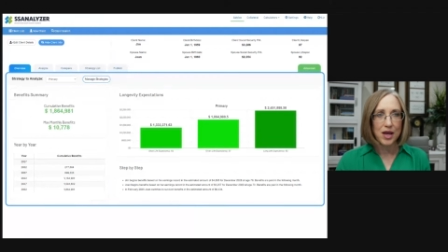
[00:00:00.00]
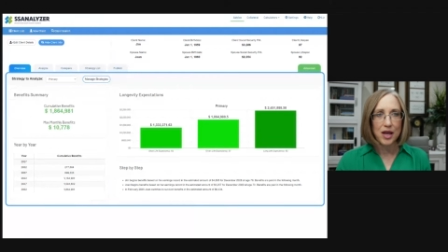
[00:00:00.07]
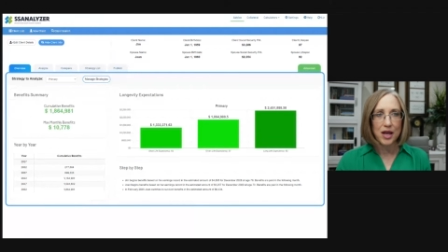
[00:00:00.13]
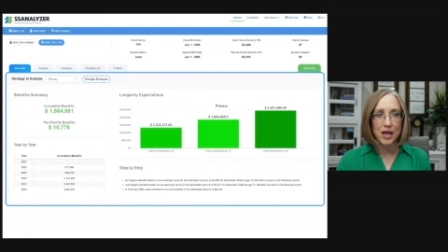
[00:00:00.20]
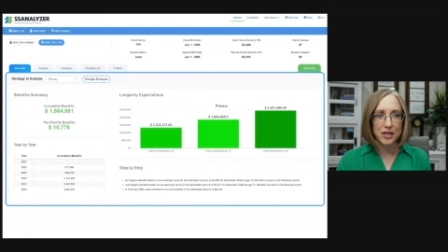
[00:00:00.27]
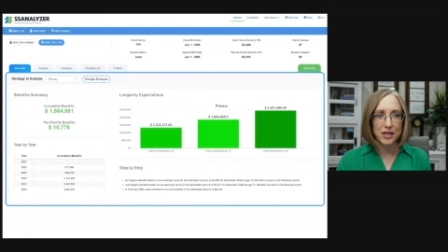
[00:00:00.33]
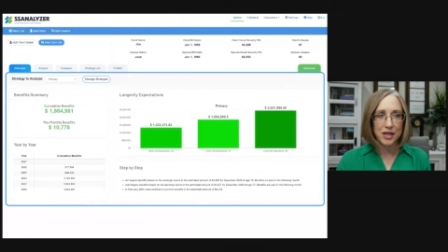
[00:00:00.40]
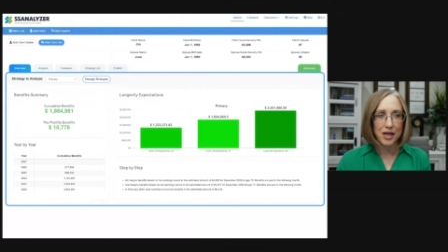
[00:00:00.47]

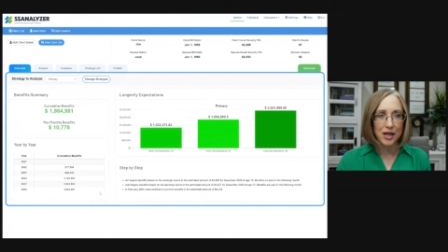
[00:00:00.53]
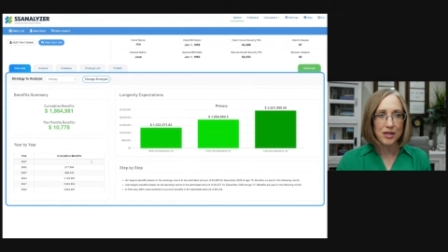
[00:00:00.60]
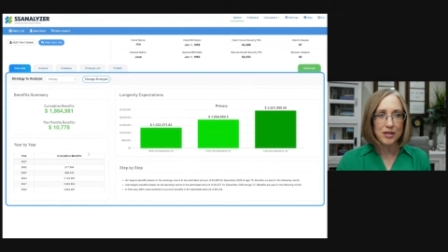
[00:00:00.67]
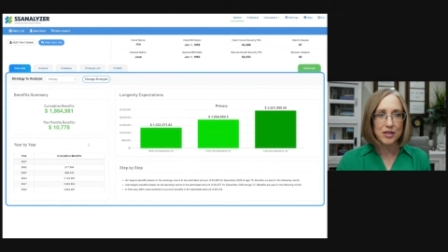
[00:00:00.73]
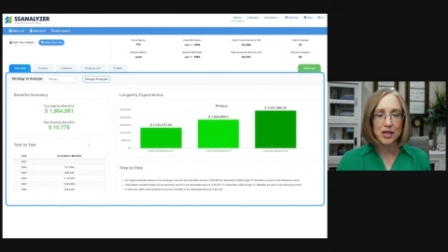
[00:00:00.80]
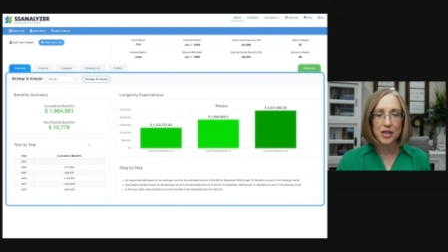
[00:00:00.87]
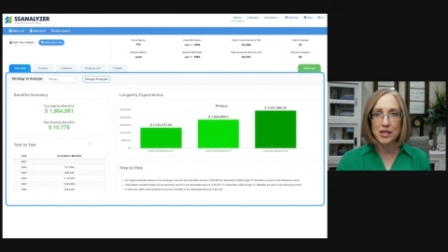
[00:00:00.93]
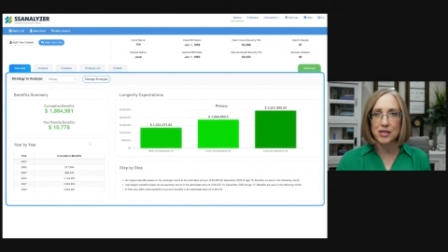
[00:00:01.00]
it
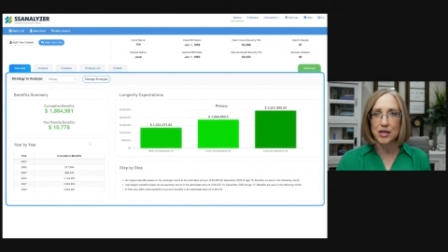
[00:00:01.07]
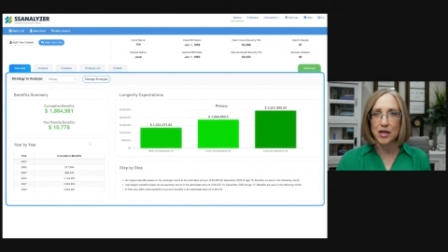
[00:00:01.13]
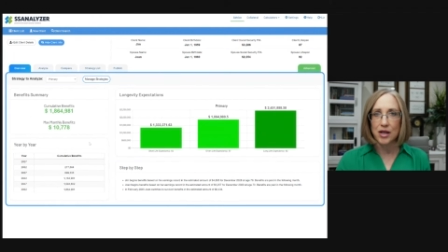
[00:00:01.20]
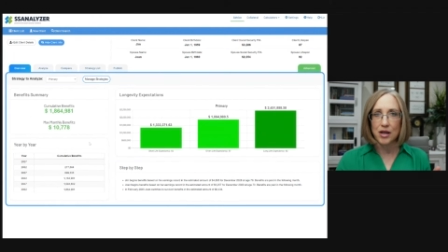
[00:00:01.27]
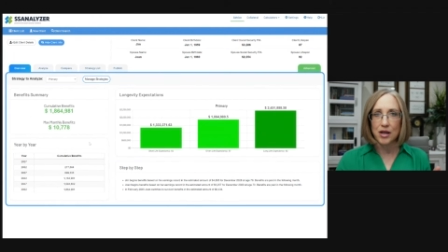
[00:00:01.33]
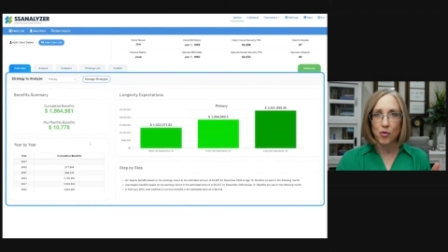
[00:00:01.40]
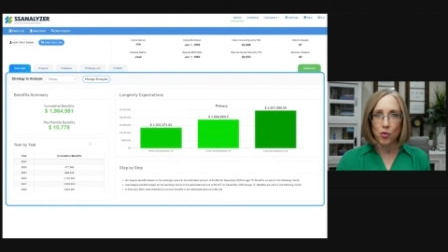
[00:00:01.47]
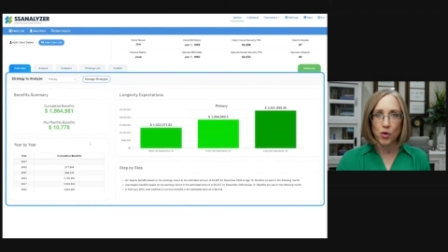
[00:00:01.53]
tells us
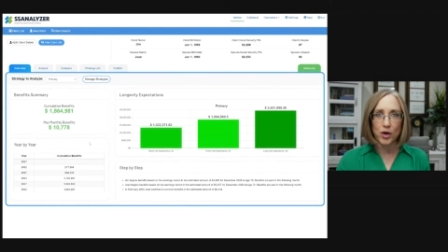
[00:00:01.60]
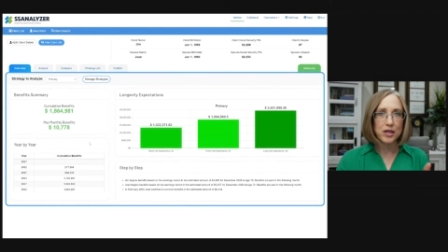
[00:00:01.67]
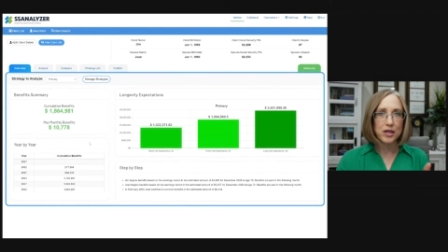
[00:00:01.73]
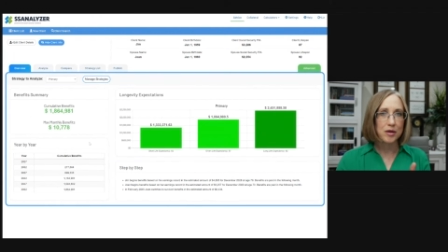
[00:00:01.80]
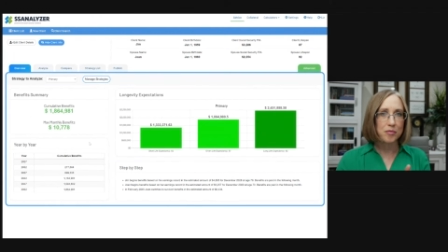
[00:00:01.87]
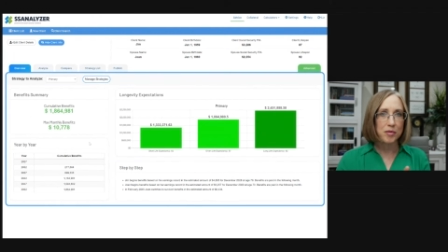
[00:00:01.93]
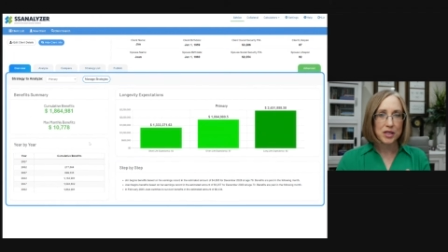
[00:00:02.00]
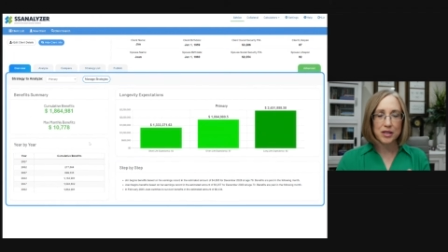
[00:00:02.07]
what
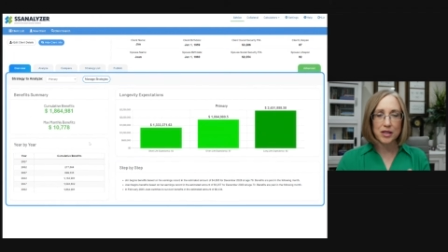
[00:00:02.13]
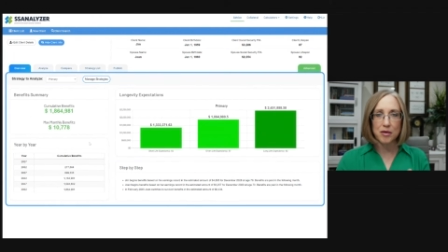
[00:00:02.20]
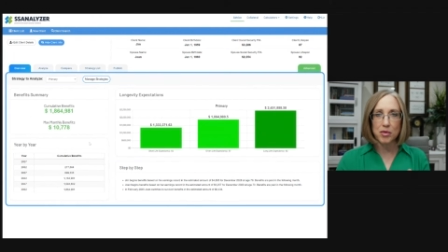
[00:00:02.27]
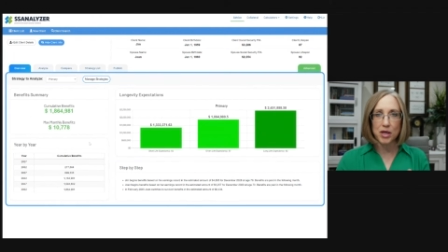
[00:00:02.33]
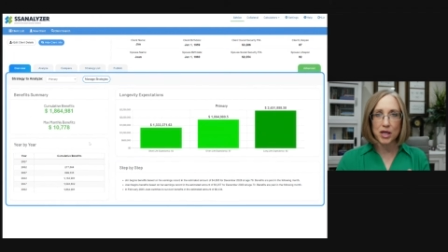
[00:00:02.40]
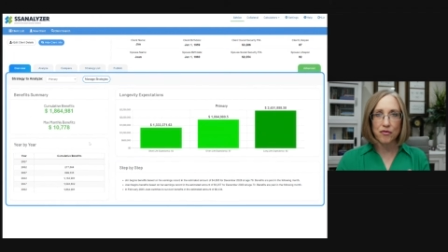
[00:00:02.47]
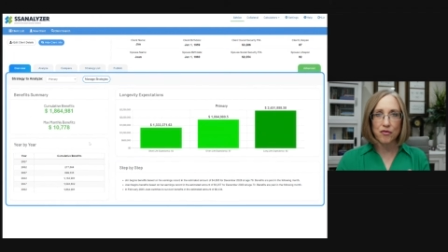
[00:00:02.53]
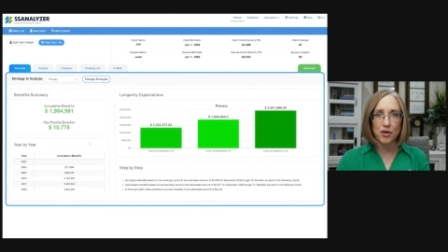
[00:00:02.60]
their monthly
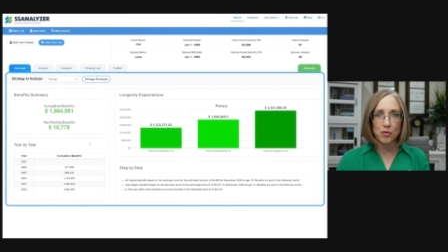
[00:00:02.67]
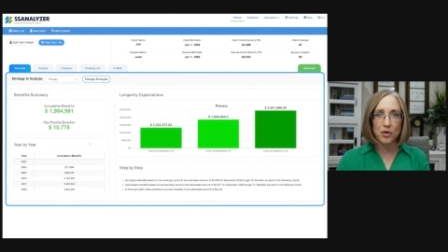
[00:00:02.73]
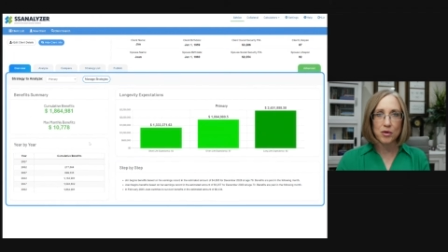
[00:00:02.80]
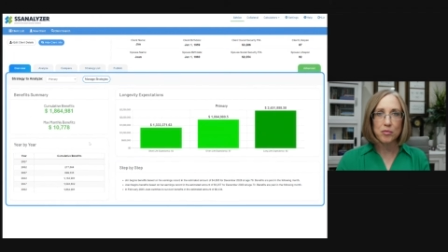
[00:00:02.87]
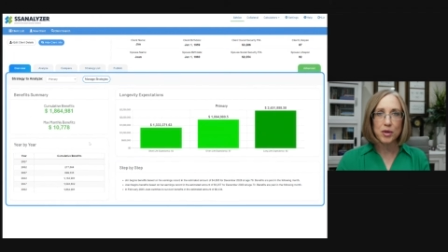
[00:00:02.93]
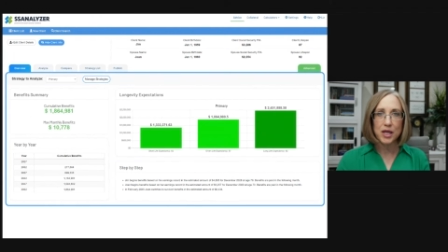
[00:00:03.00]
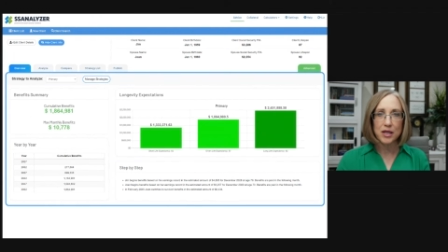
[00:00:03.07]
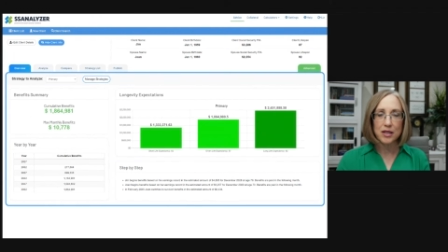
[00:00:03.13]
benefit would
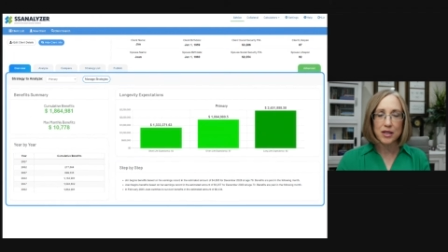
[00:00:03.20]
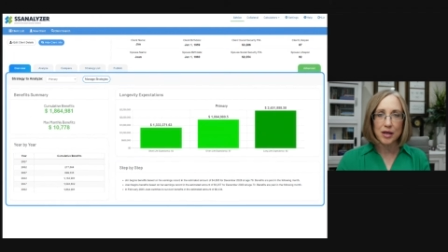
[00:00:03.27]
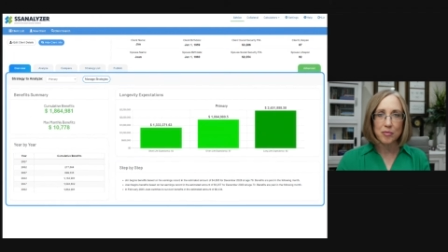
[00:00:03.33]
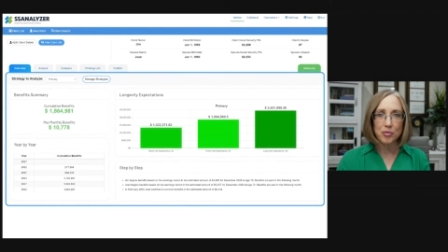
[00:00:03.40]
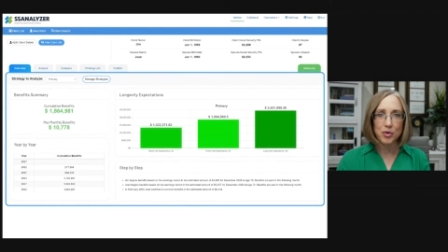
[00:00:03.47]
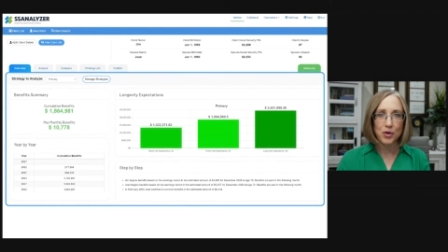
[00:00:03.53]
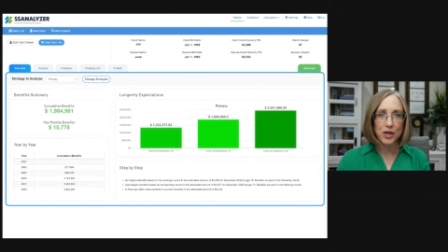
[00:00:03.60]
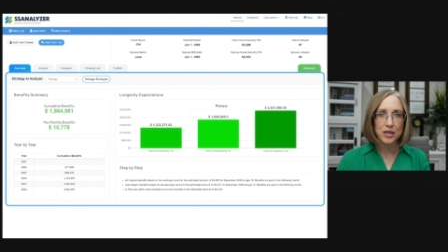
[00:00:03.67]
be at
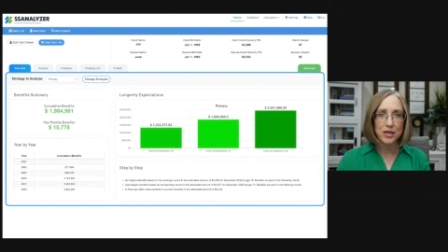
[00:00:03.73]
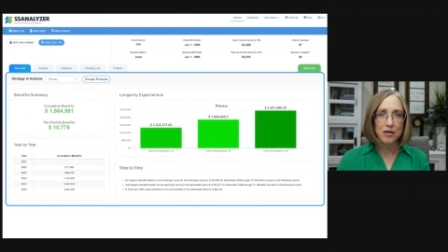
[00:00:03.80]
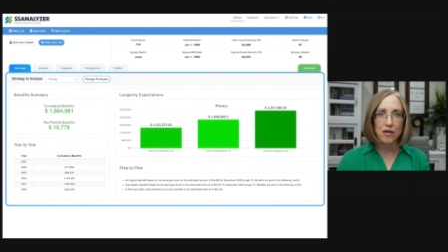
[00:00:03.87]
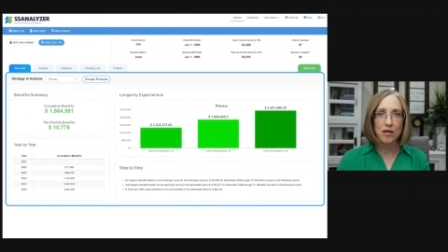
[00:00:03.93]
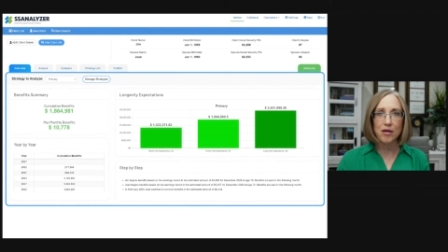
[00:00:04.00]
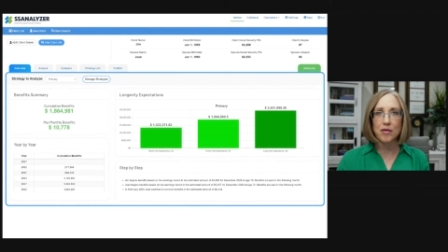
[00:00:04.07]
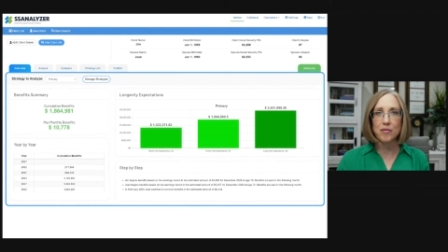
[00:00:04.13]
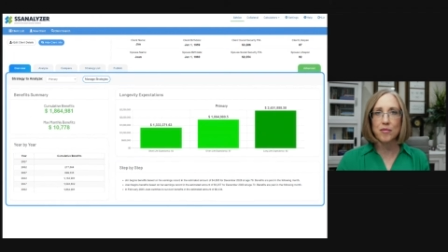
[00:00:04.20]
that point in
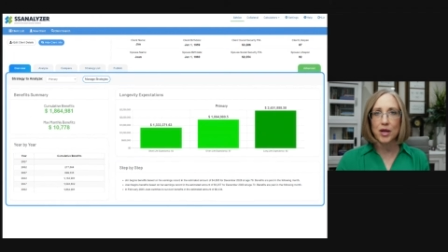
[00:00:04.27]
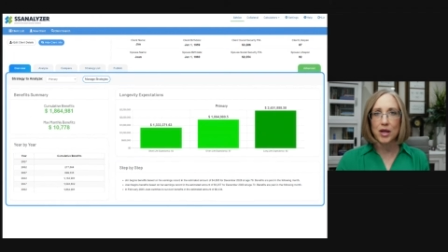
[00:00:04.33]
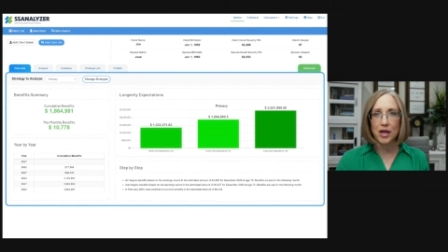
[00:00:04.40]
time